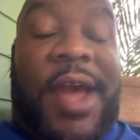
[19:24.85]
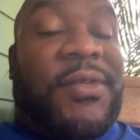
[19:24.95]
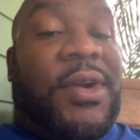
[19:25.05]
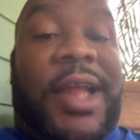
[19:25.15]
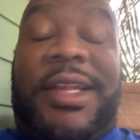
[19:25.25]

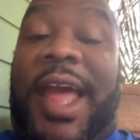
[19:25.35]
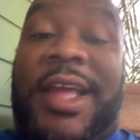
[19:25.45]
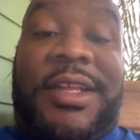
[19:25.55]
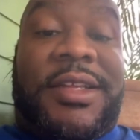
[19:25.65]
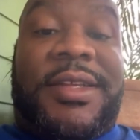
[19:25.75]
Have a great
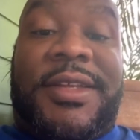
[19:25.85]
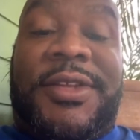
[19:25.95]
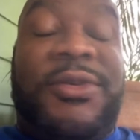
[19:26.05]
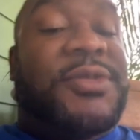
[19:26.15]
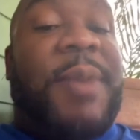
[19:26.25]
day."
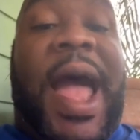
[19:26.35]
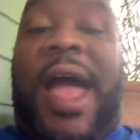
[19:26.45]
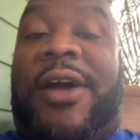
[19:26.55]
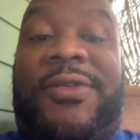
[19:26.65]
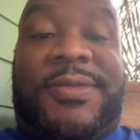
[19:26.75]
You
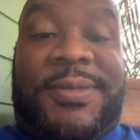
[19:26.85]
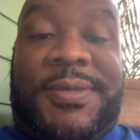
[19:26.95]
smile.